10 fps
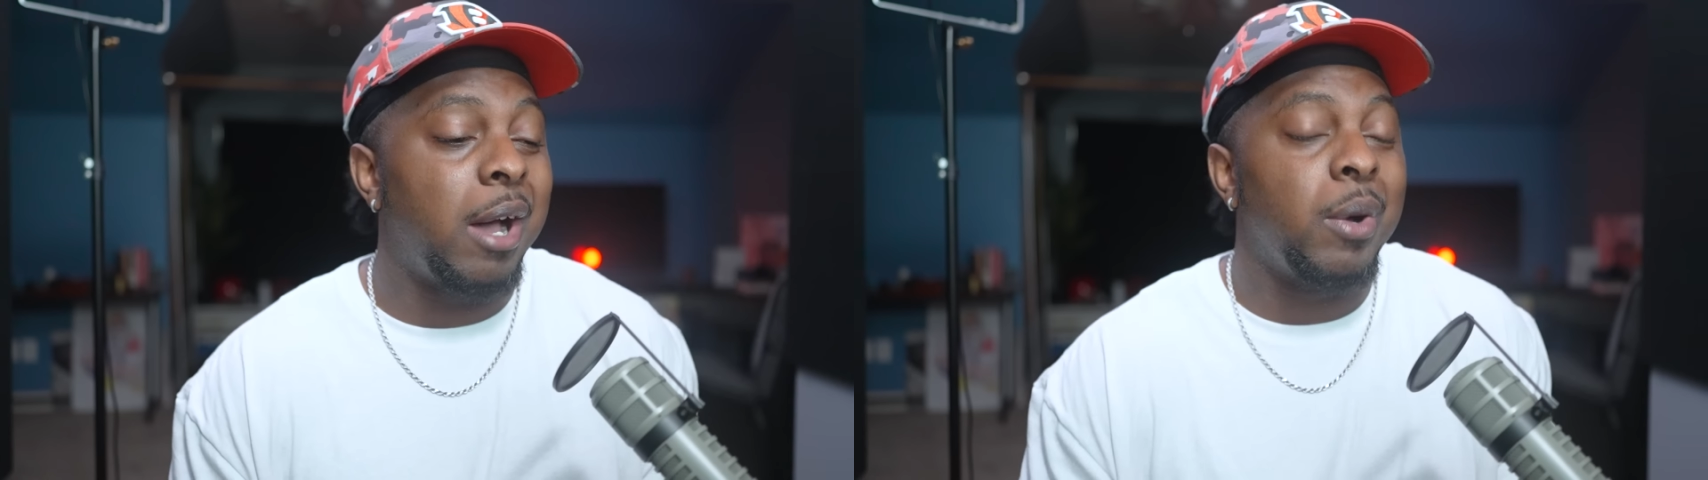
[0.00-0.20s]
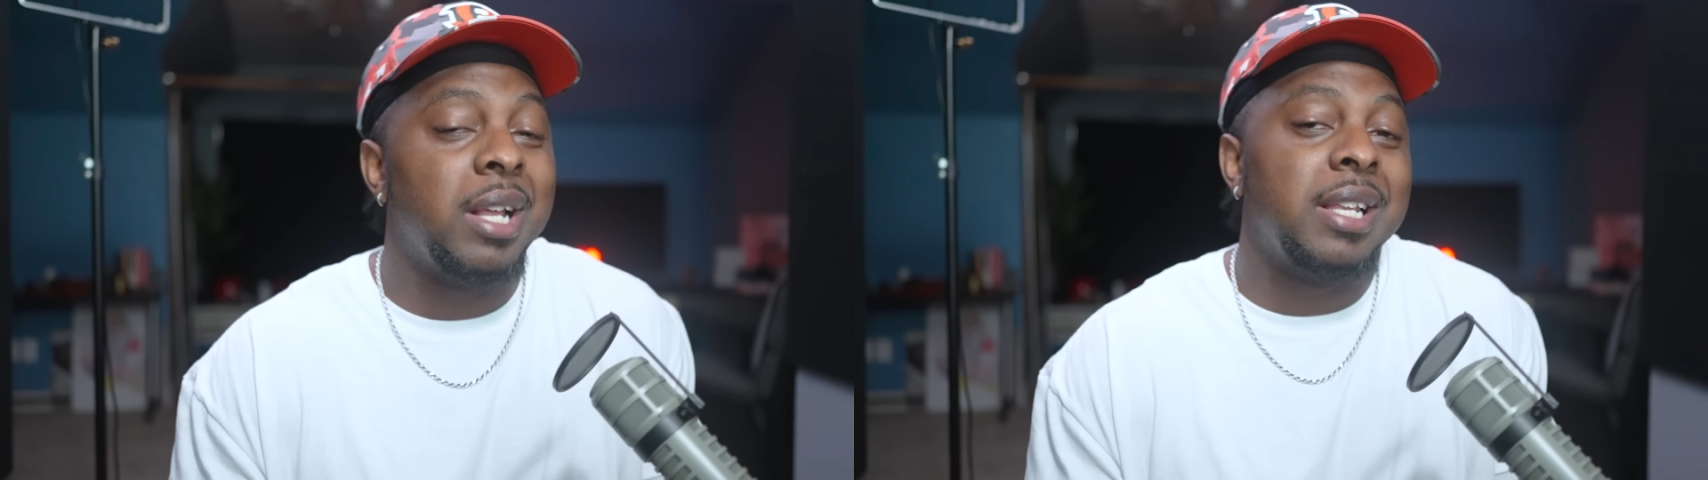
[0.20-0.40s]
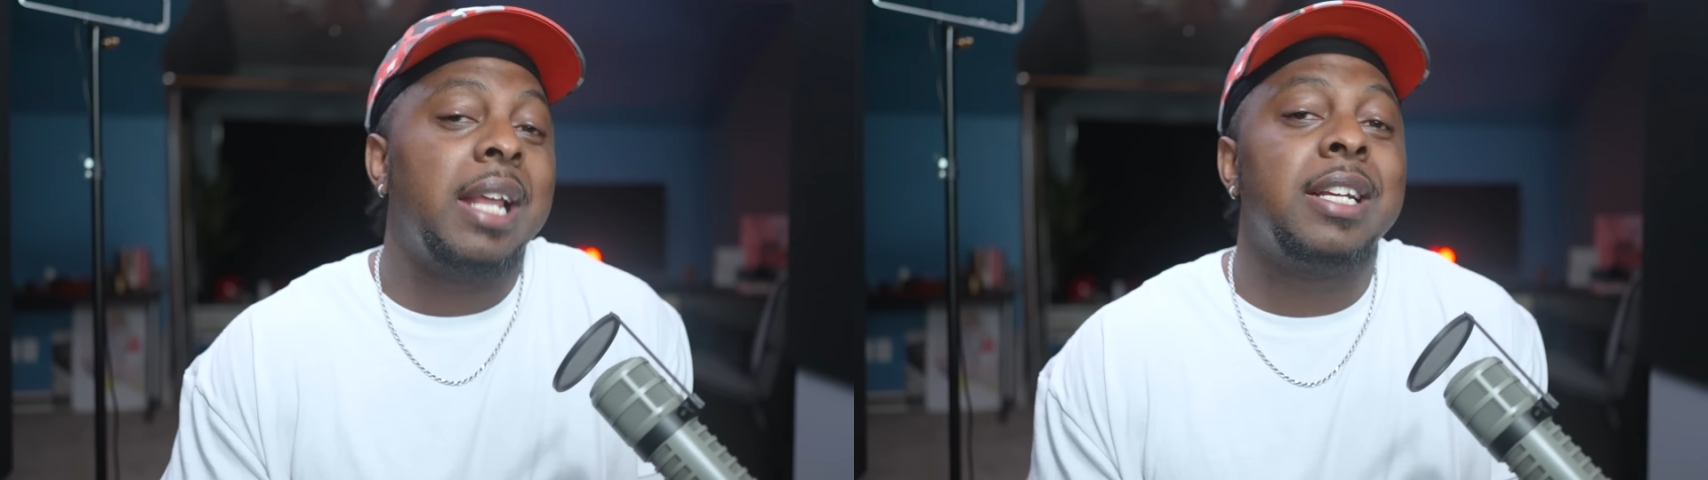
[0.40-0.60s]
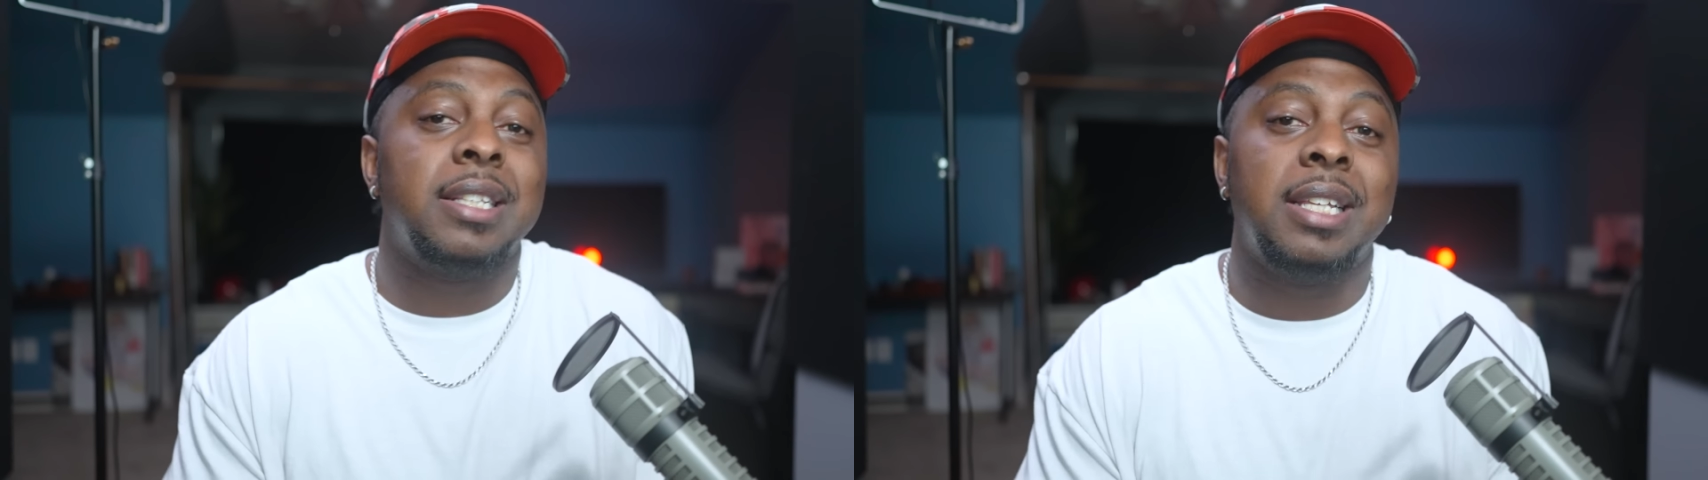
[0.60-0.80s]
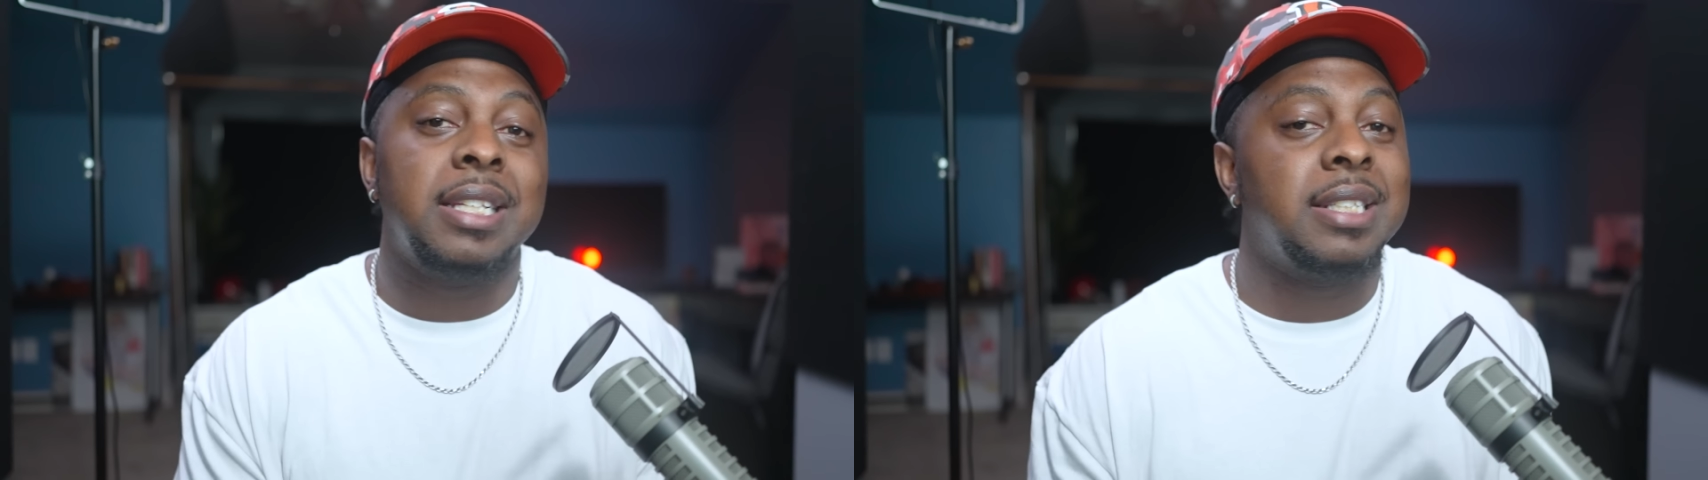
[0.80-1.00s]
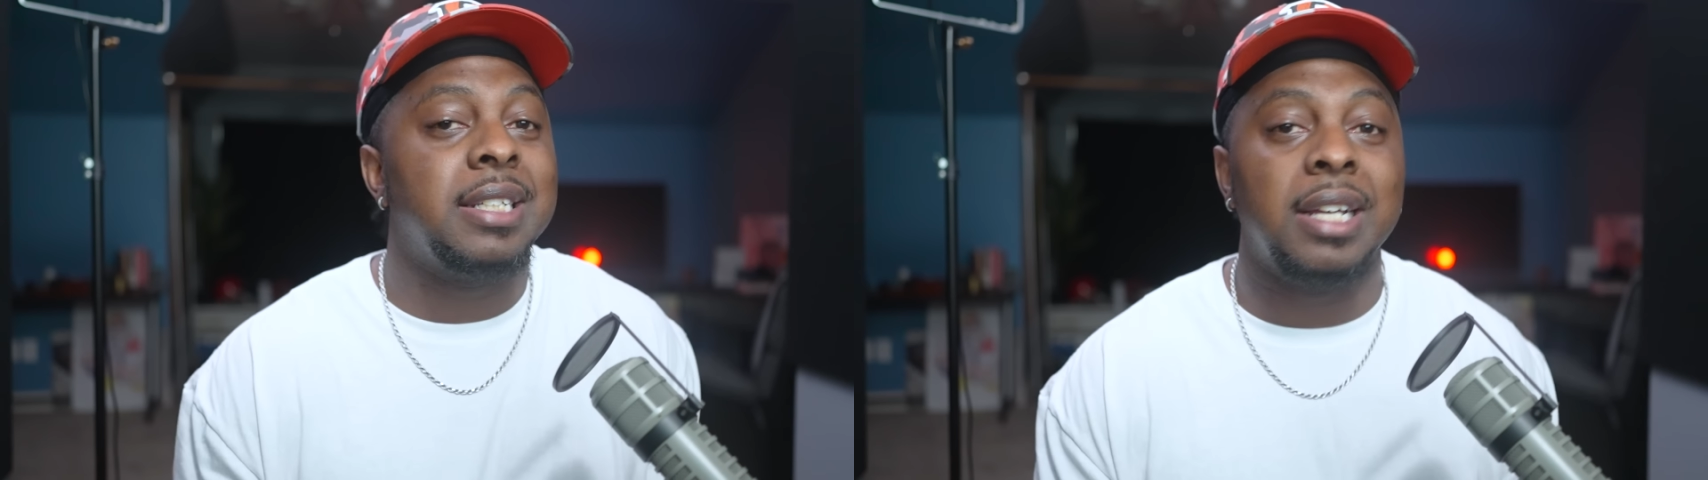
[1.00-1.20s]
how a lot of the things he